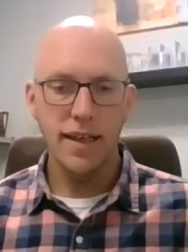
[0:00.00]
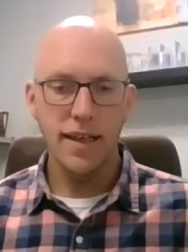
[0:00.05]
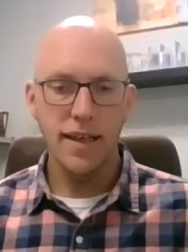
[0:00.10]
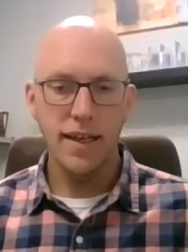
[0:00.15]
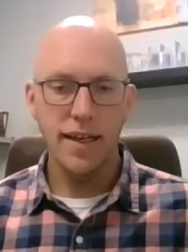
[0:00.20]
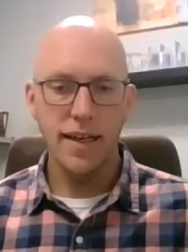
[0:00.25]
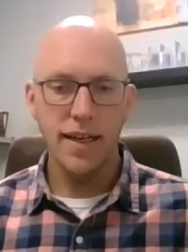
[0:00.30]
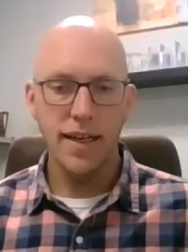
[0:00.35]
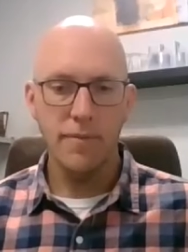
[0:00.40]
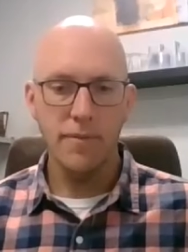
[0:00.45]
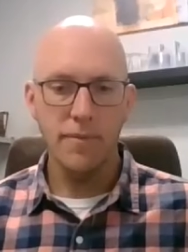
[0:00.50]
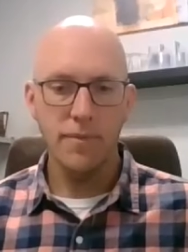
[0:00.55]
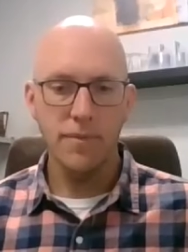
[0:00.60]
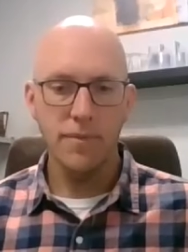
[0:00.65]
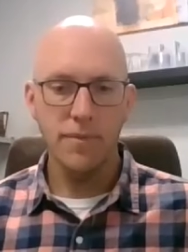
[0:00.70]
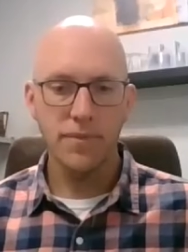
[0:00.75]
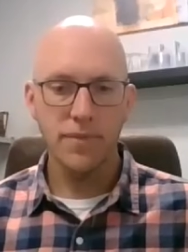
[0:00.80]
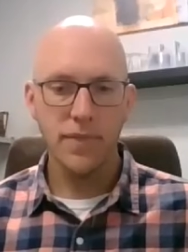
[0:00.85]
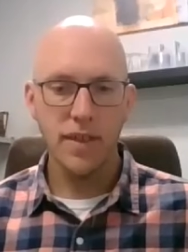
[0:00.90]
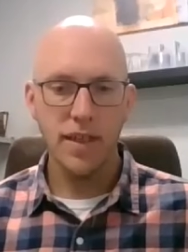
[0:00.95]
um,
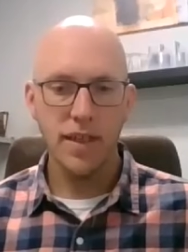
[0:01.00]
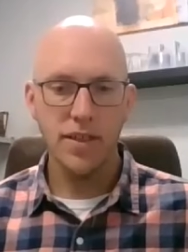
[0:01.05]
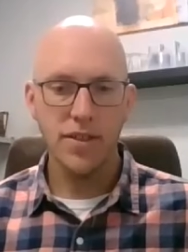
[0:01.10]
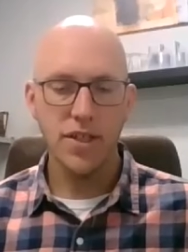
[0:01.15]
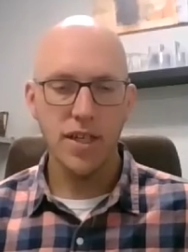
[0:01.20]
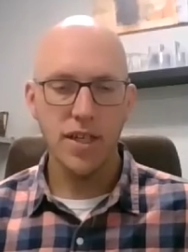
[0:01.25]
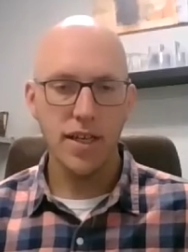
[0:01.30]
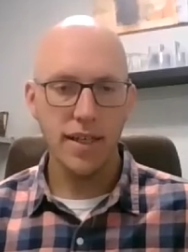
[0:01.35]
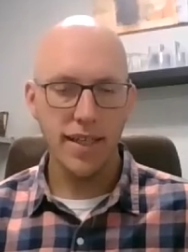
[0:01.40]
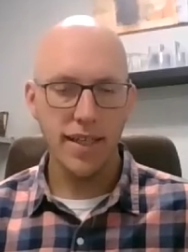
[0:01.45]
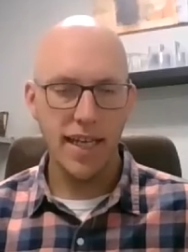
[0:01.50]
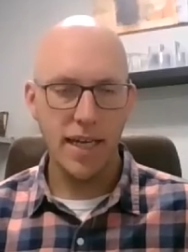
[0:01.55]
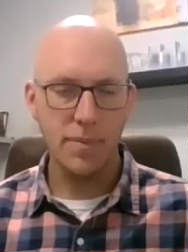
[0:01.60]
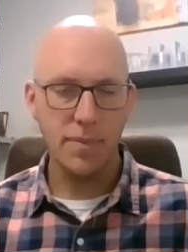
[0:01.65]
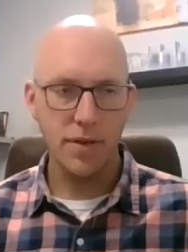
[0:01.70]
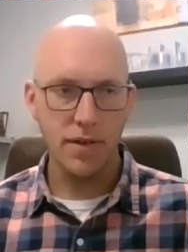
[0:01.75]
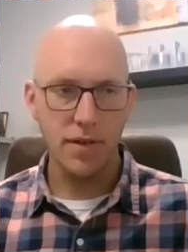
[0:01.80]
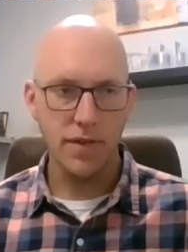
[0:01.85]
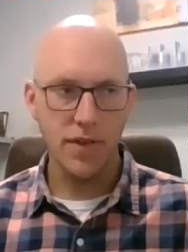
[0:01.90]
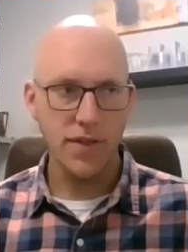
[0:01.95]
a chuck
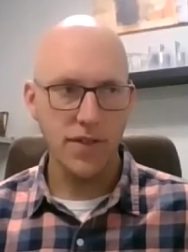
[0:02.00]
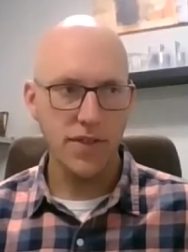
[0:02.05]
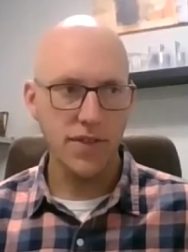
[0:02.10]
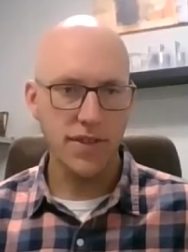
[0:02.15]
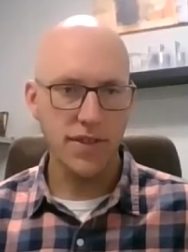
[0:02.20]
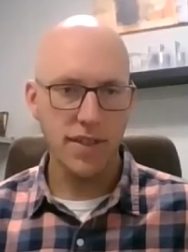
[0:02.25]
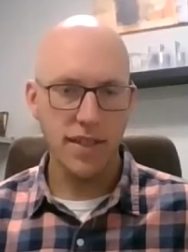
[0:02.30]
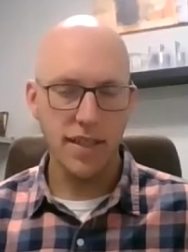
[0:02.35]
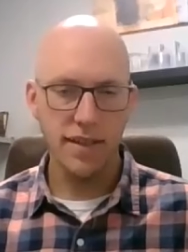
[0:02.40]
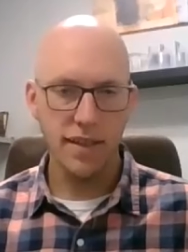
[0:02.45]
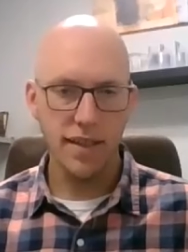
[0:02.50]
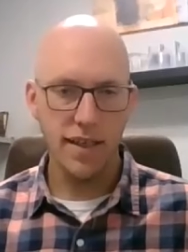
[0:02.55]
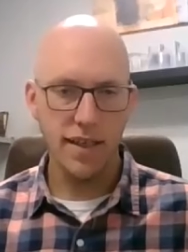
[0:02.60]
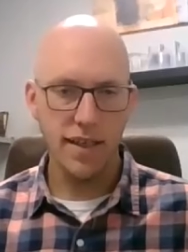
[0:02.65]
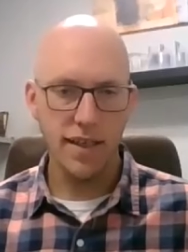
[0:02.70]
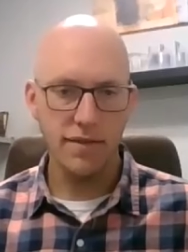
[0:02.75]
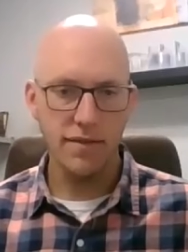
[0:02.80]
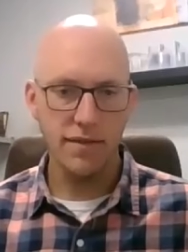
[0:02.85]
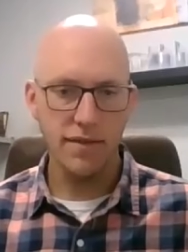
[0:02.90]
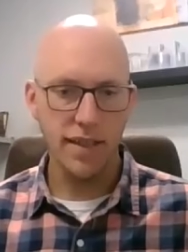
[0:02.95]
capper versus an
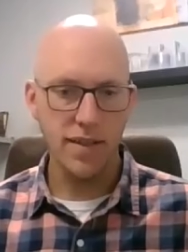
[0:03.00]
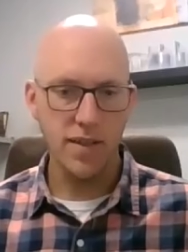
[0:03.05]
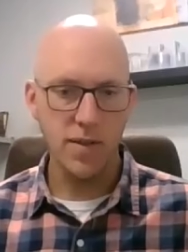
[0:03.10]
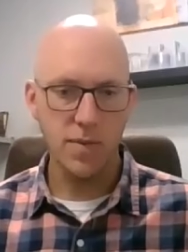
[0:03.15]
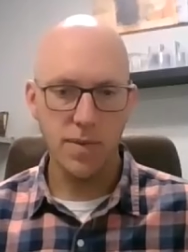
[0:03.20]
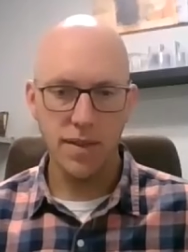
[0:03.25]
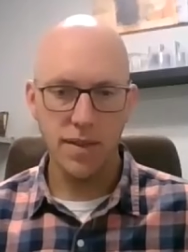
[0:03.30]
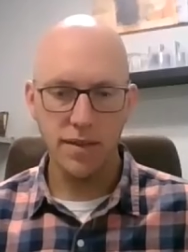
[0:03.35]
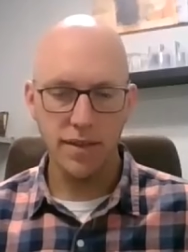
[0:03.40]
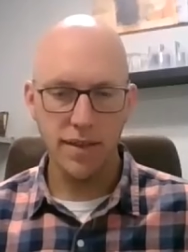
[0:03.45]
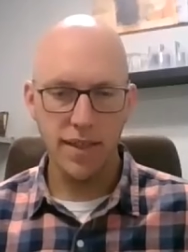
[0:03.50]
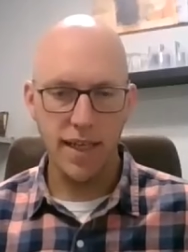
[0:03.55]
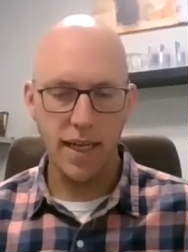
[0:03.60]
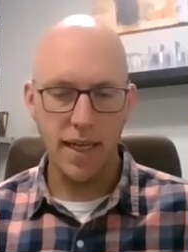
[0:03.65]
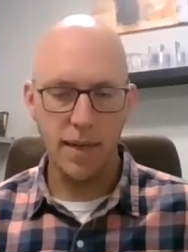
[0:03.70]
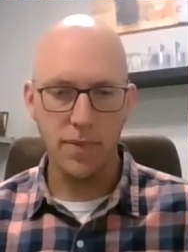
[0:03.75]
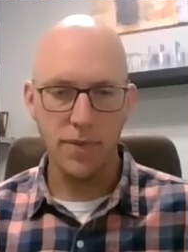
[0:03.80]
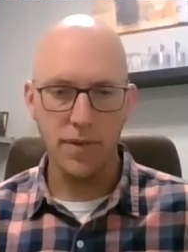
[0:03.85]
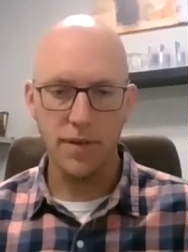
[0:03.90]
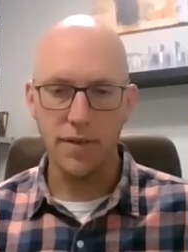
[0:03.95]
inline like spindle
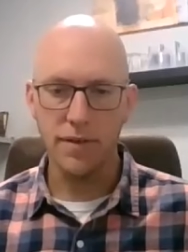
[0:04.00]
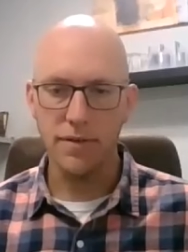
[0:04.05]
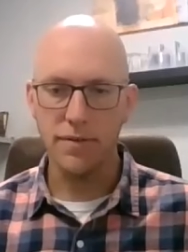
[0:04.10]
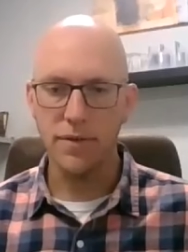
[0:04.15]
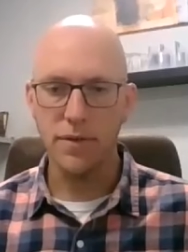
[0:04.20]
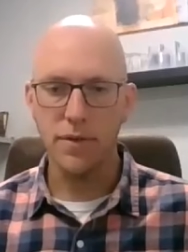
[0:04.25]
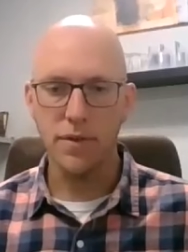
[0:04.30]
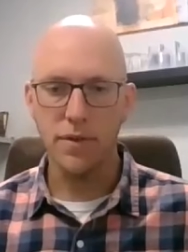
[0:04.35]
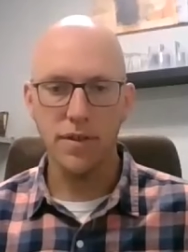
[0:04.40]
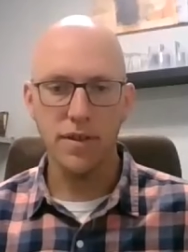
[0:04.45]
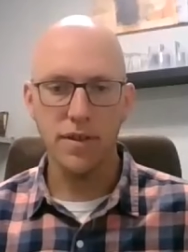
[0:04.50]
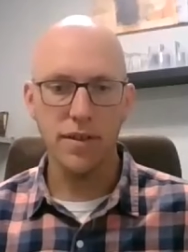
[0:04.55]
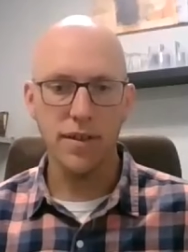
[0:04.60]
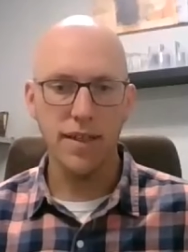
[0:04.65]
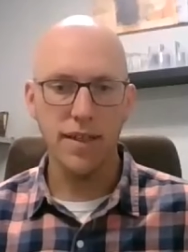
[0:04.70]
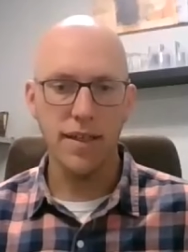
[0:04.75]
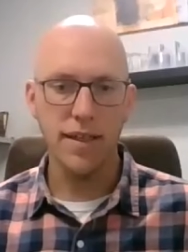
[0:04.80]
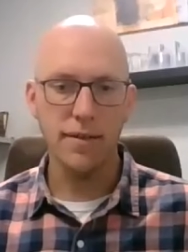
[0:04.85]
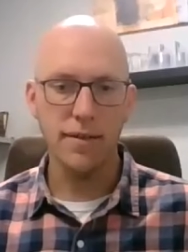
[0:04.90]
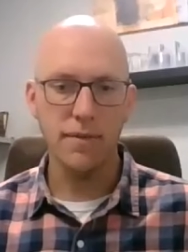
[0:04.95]
capper or
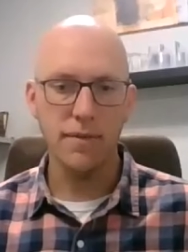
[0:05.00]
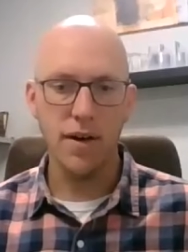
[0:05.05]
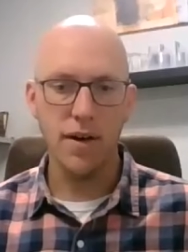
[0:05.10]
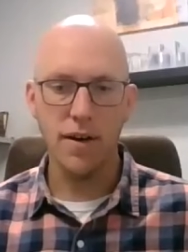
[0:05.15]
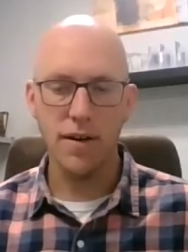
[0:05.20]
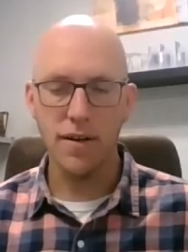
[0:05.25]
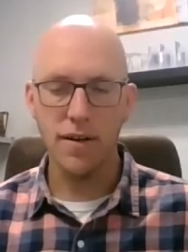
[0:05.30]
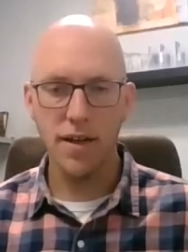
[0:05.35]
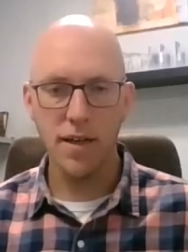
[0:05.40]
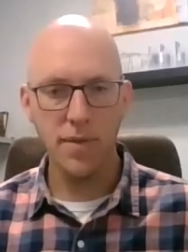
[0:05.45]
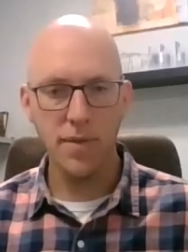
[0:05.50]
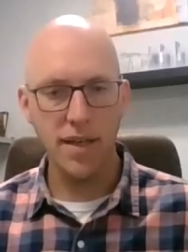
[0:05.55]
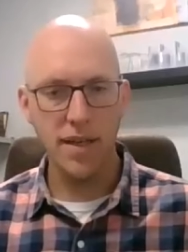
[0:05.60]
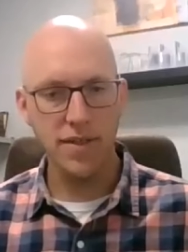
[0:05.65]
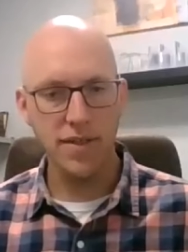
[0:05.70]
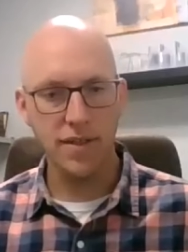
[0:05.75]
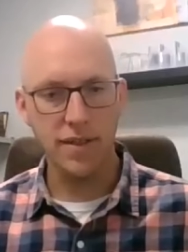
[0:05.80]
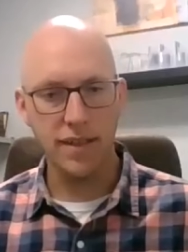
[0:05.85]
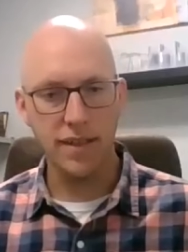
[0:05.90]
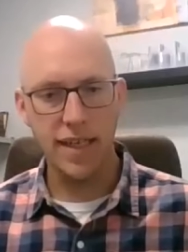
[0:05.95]
a hard
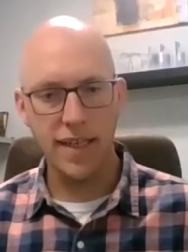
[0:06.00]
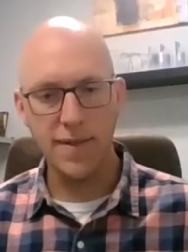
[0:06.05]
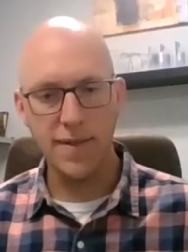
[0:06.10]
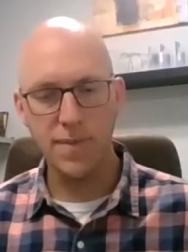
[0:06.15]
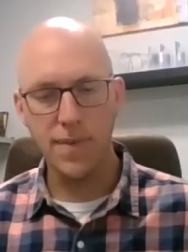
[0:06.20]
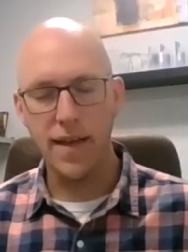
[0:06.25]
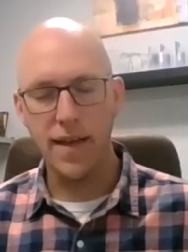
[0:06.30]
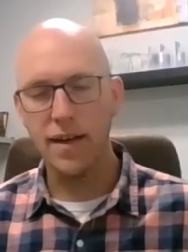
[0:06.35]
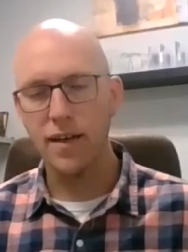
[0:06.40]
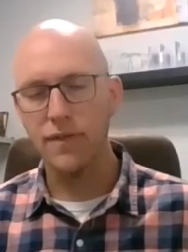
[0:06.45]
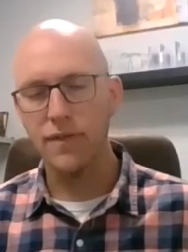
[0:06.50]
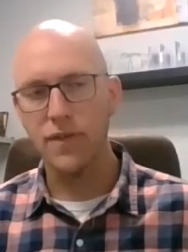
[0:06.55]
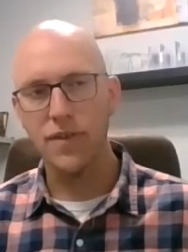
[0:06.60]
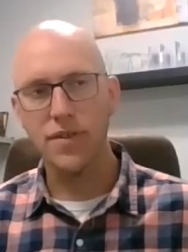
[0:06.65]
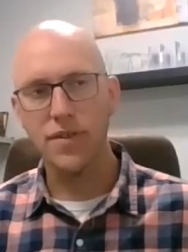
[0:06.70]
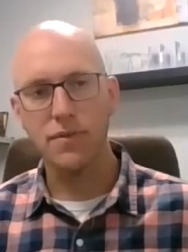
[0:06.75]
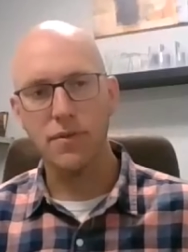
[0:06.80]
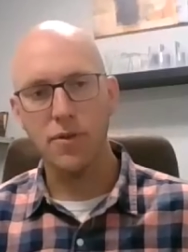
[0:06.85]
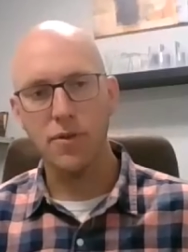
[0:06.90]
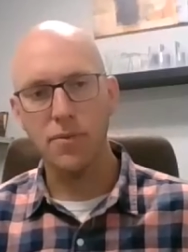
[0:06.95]
automation case packer
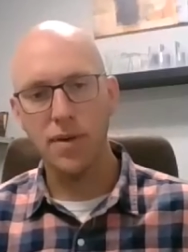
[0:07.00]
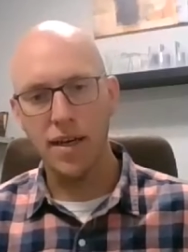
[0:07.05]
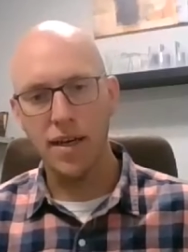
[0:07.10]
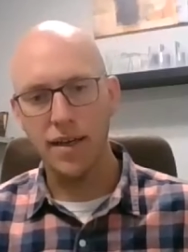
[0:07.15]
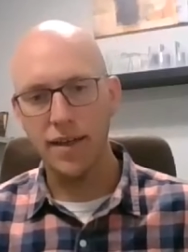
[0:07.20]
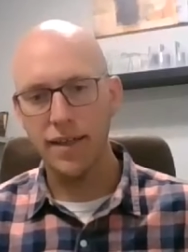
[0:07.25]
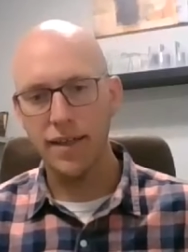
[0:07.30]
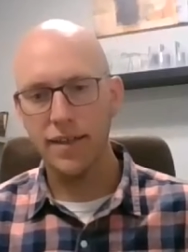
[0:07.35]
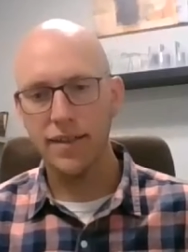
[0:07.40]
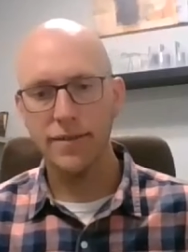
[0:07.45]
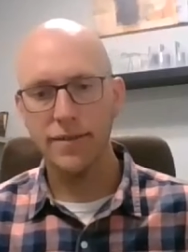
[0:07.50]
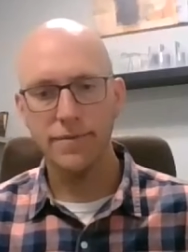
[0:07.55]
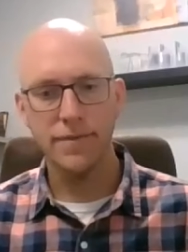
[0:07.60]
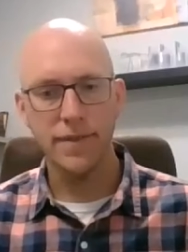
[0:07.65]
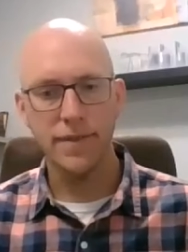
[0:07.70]
versus robotic.